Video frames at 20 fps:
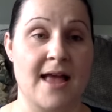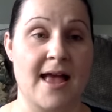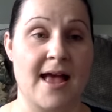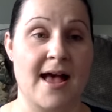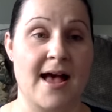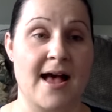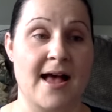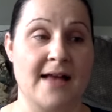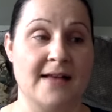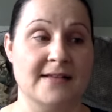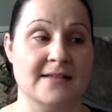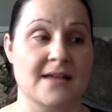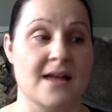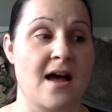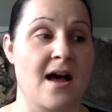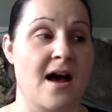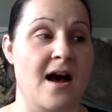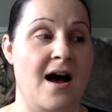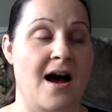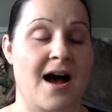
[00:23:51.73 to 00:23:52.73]
and
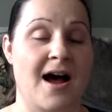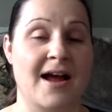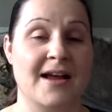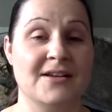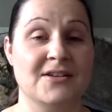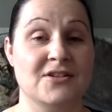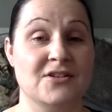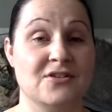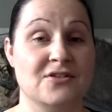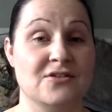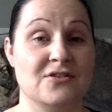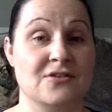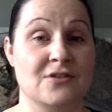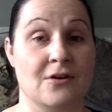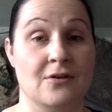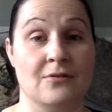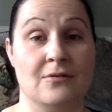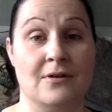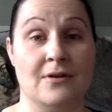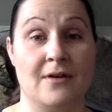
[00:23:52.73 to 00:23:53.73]
I
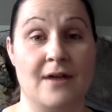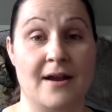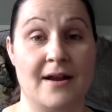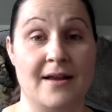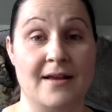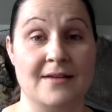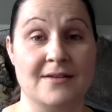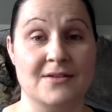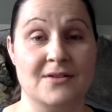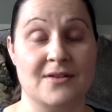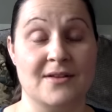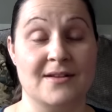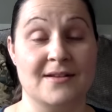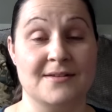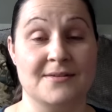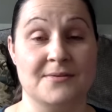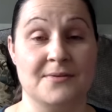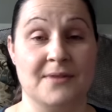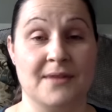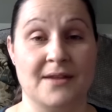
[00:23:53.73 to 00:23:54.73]
don't regret it, so that
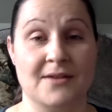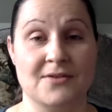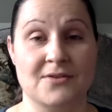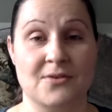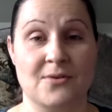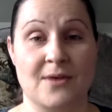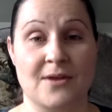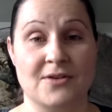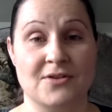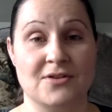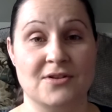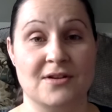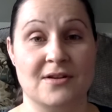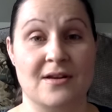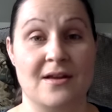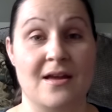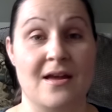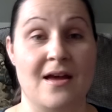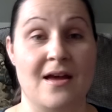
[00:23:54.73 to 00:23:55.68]
doesn't really answer the question.